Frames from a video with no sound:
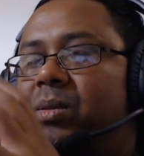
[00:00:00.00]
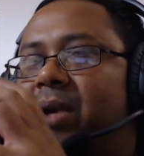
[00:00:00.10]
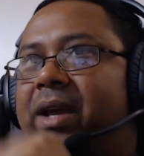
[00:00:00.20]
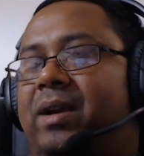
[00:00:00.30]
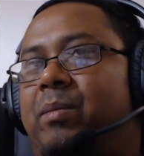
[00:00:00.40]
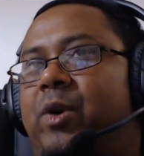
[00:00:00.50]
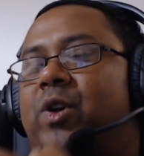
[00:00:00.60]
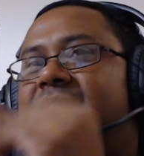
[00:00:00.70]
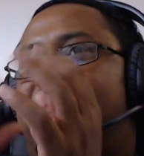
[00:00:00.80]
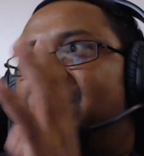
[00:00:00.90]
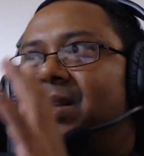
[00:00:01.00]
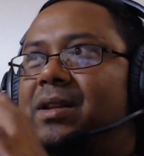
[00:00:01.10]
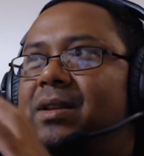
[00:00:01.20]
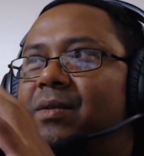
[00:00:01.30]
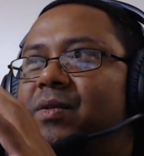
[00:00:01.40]
like, because
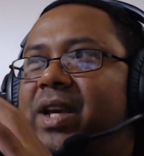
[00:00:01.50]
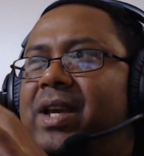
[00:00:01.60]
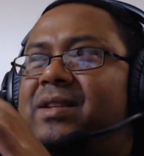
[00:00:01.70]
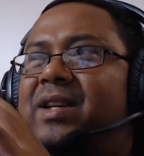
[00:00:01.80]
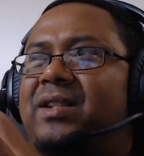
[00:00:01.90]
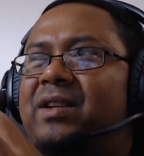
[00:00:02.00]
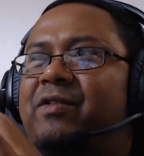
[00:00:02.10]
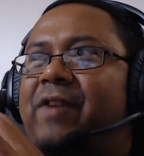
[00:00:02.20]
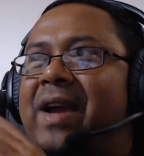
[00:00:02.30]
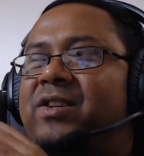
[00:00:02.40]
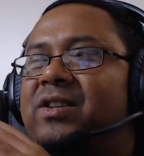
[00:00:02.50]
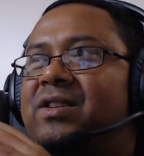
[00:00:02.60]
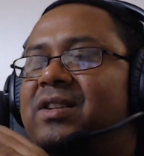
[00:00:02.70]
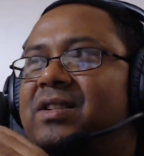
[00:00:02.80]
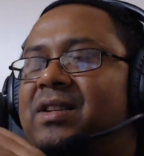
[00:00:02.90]
the East Asian fashion
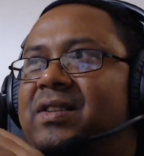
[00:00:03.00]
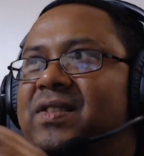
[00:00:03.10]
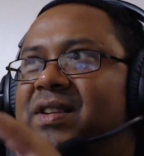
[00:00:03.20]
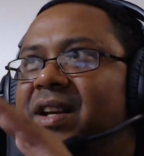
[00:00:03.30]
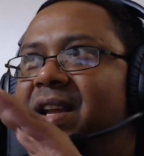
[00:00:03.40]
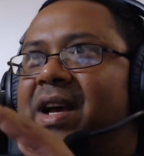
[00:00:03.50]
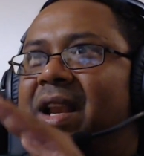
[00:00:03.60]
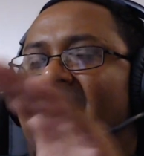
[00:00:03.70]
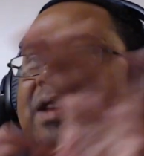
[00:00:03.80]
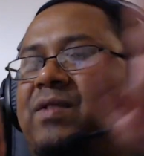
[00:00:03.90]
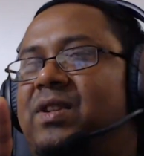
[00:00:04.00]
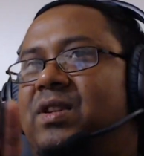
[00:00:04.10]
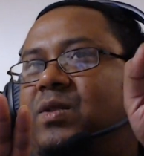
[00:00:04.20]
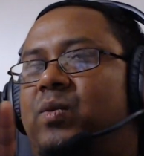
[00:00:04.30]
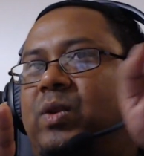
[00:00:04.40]
doesn't necessarily align with
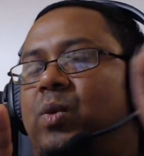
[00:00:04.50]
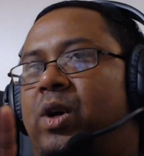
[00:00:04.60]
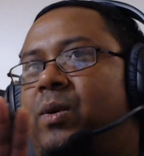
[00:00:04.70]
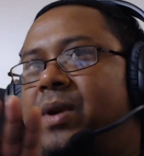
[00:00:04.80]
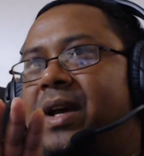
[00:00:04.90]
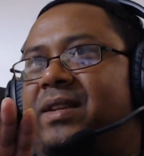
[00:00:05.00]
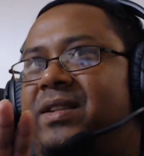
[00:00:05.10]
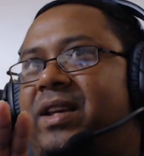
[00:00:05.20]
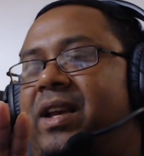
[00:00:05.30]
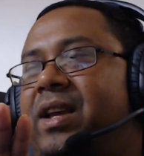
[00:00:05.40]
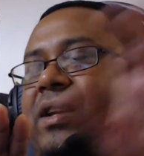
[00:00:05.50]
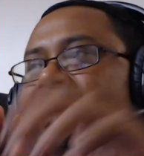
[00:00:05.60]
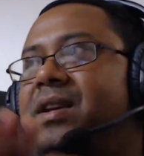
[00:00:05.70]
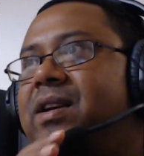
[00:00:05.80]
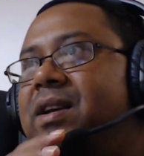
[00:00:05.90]
this, with whatever I say.
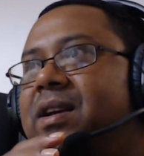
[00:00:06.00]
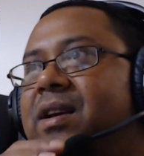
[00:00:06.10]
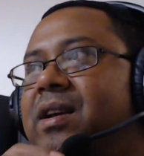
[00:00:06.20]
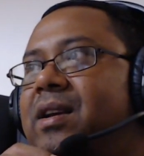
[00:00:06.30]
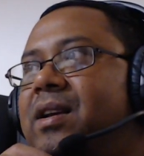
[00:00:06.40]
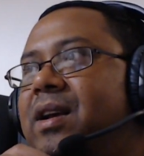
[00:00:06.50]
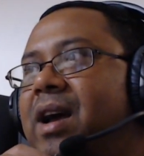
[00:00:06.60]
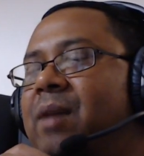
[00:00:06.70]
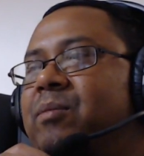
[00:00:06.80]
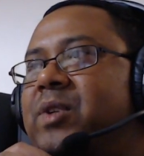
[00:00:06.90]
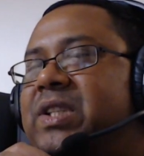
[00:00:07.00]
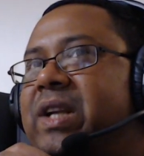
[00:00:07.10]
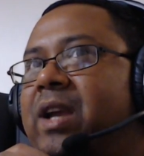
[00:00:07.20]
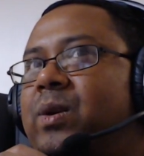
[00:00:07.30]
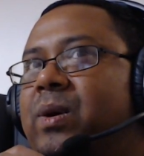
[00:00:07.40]
I'm just
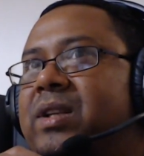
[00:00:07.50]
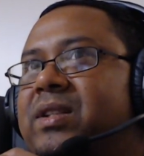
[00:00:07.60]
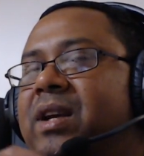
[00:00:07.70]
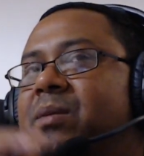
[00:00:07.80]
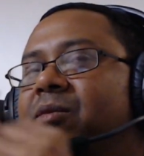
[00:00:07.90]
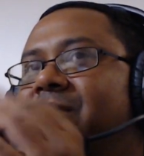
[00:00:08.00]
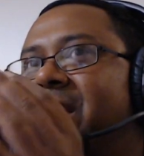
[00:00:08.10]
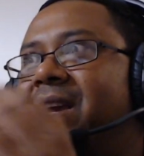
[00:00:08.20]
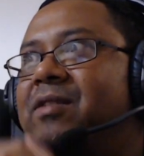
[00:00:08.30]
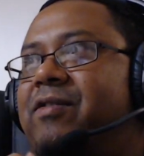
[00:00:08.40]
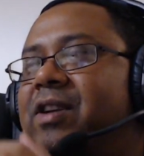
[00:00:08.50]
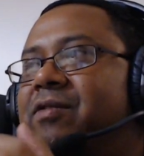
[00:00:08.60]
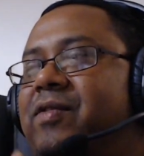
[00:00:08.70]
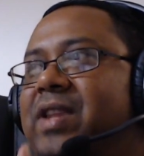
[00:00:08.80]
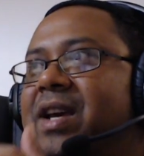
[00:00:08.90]
trying to understand, like,
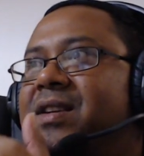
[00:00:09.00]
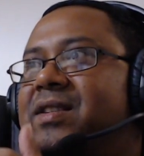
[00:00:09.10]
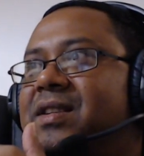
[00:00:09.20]
if there's